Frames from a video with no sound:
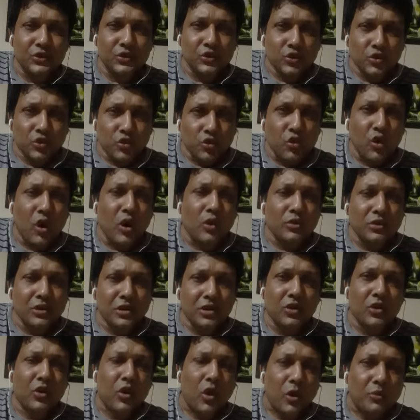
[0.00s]
throughout the
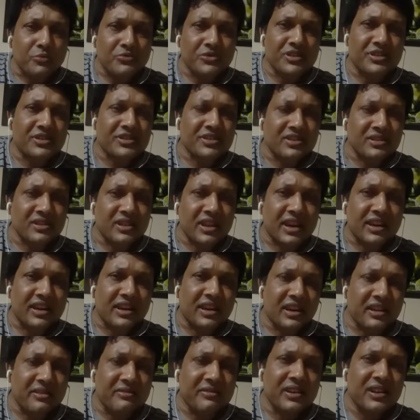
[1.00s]
crop season that
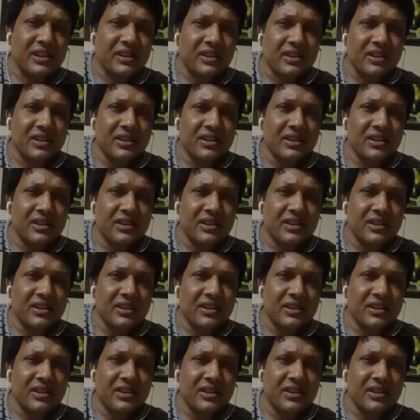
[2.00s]
level